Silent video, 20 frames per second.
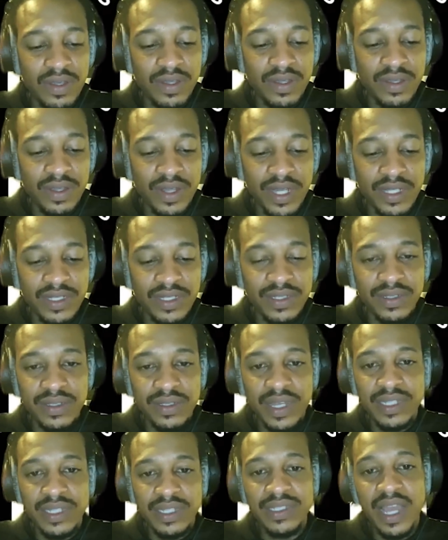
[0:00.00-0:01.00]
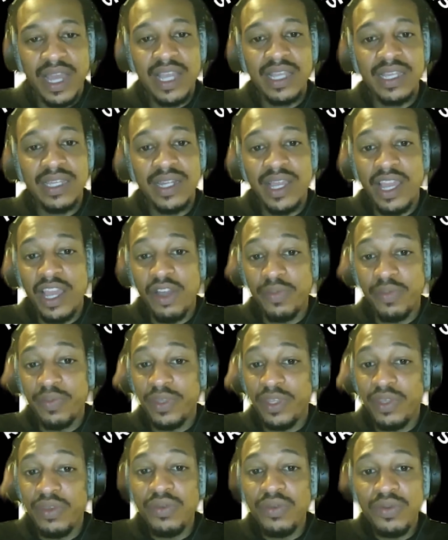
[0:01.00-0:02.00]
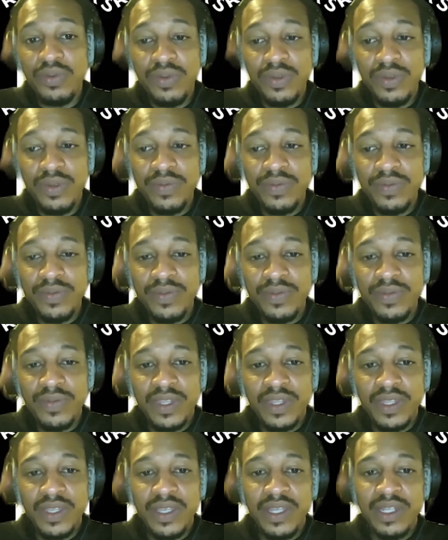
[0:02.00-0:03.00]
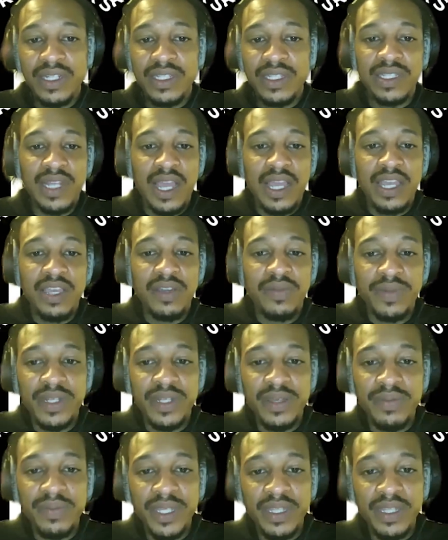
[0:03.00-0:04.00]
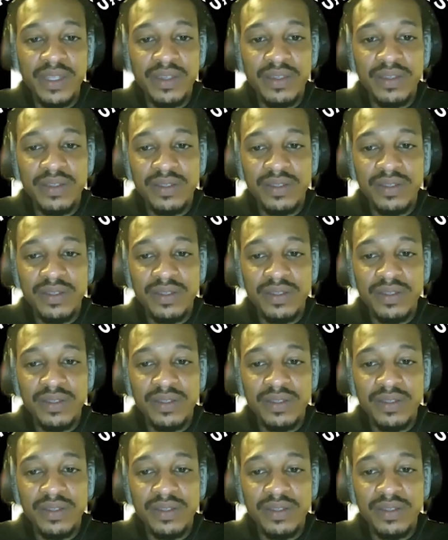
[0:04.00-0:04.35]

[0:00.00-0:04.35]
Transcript: That's, that's not going to help you, and it's not helping them either.